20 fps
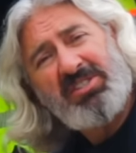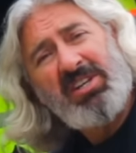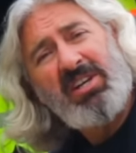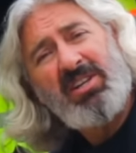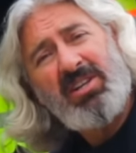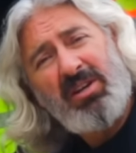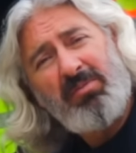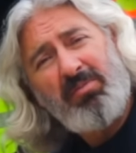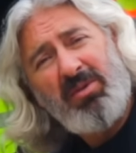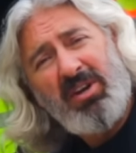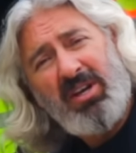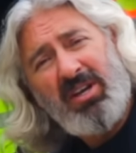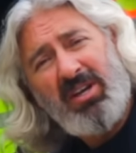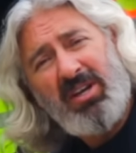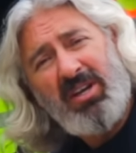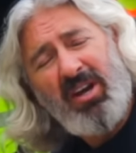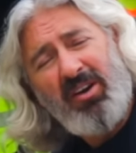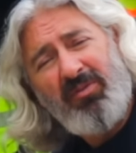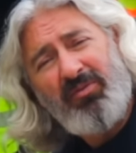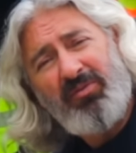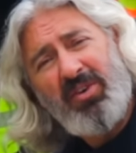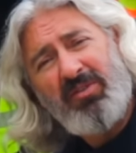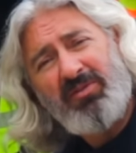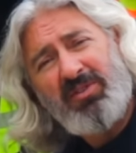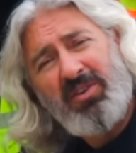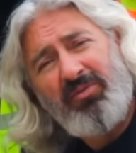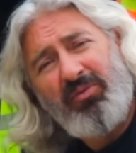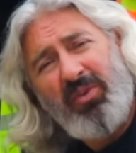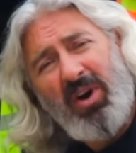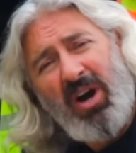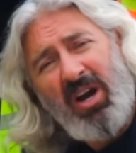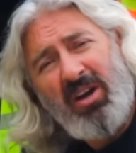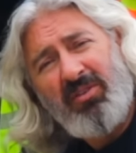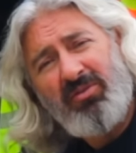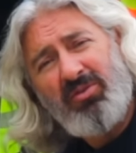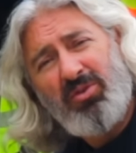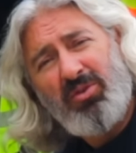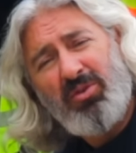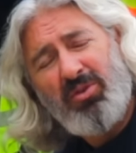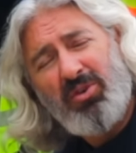sending me a
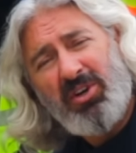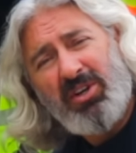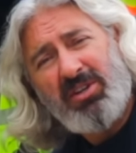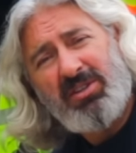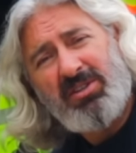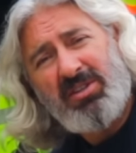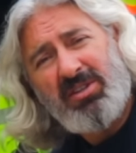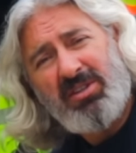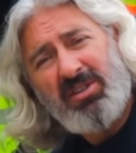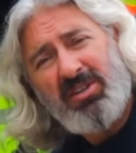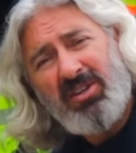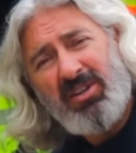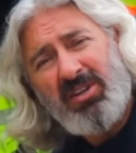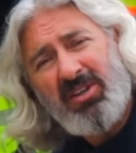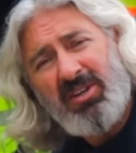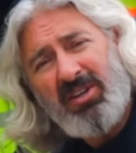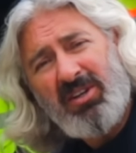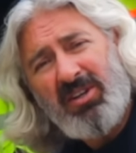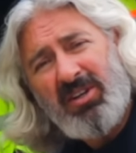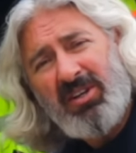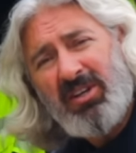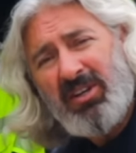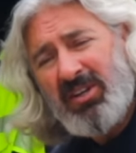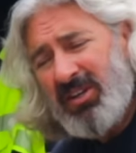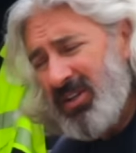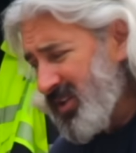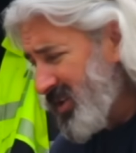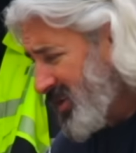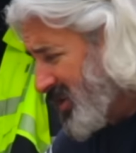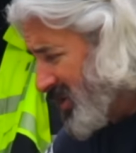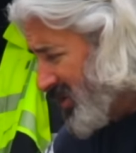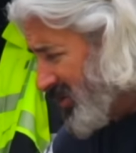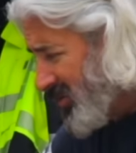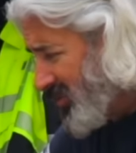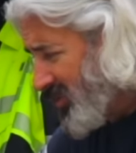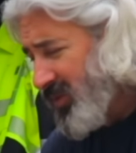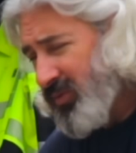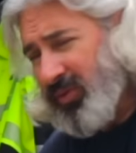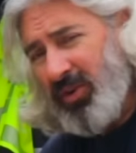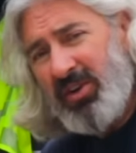55 quart
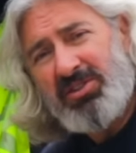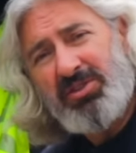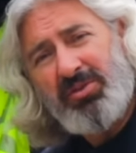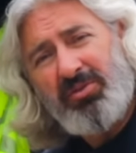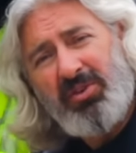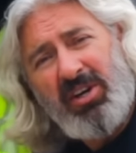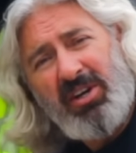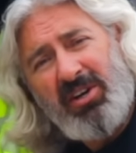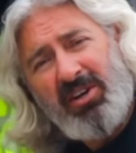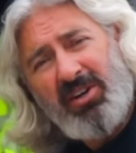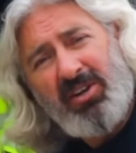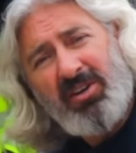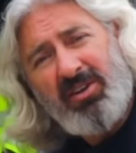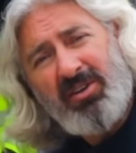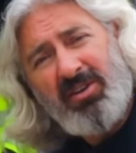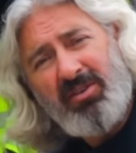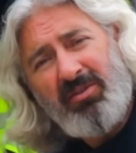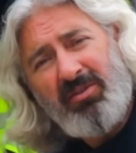refrigerator,